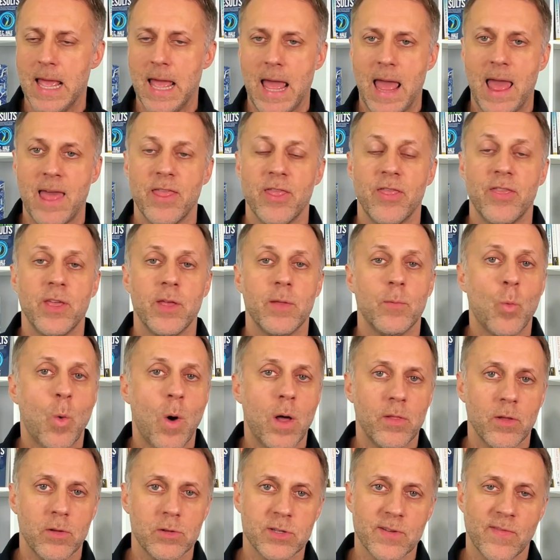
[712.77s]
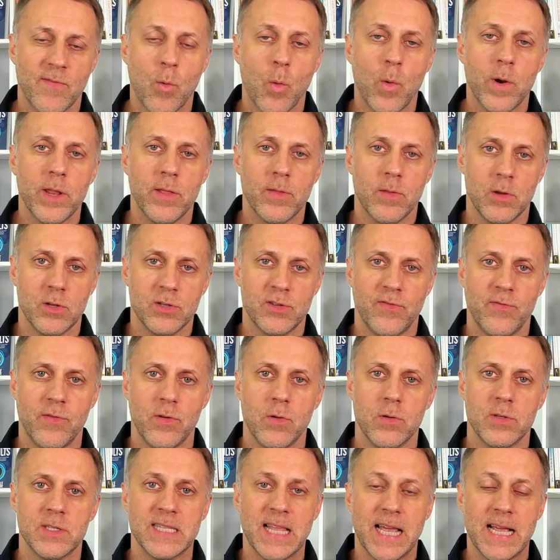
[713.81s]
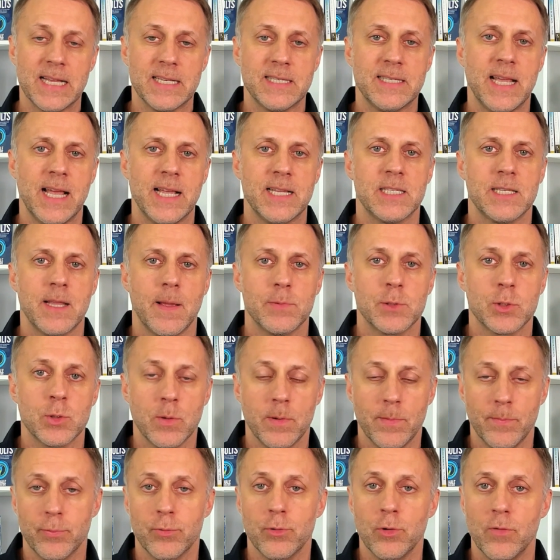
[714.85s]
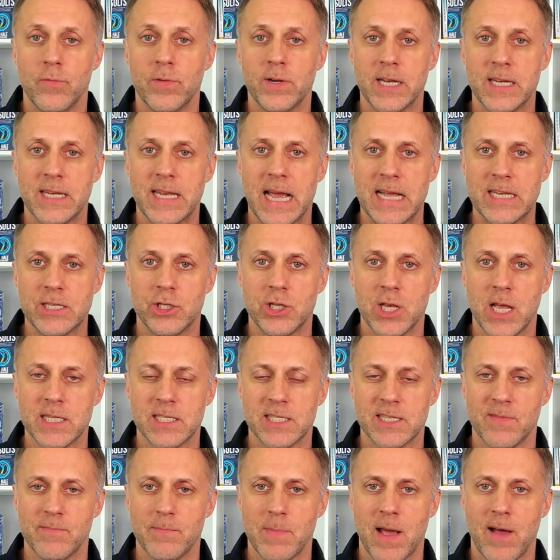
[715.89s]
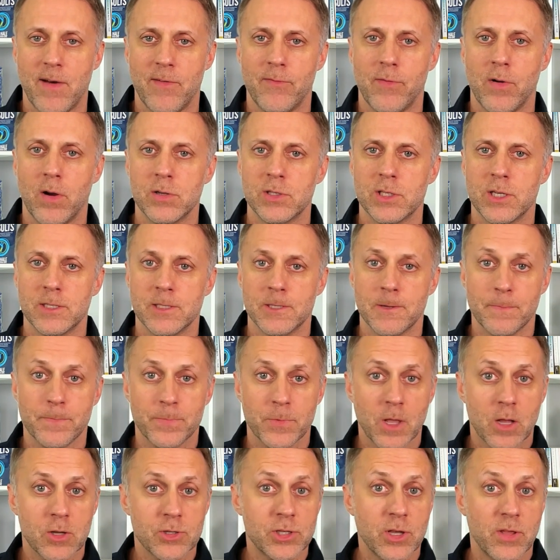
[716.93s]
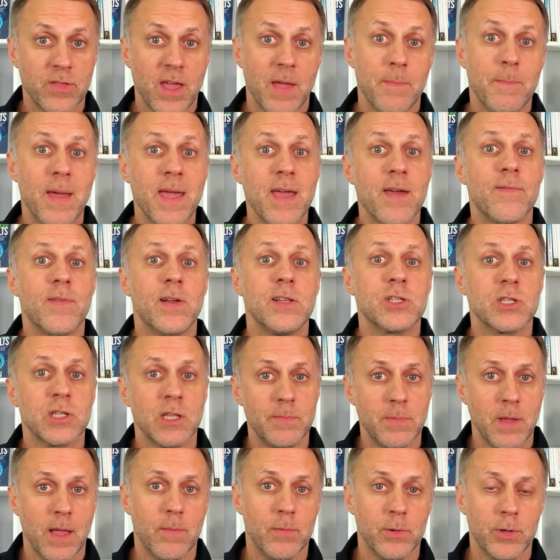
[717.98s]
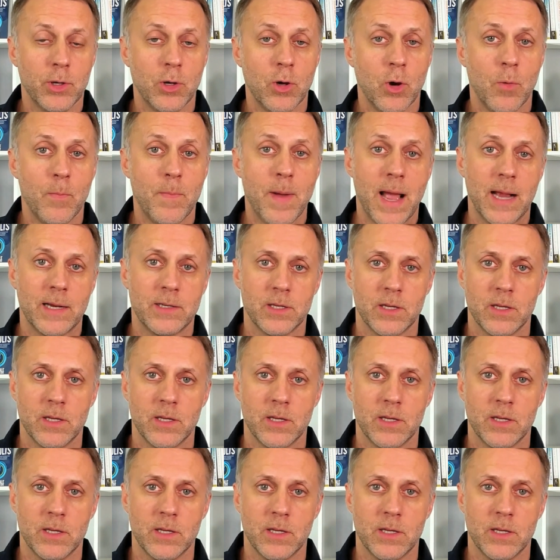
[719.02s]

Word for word: And then while they're avoiding those foods, they can take steps to improve any digestive malfunctions so they may eventually be able to go back to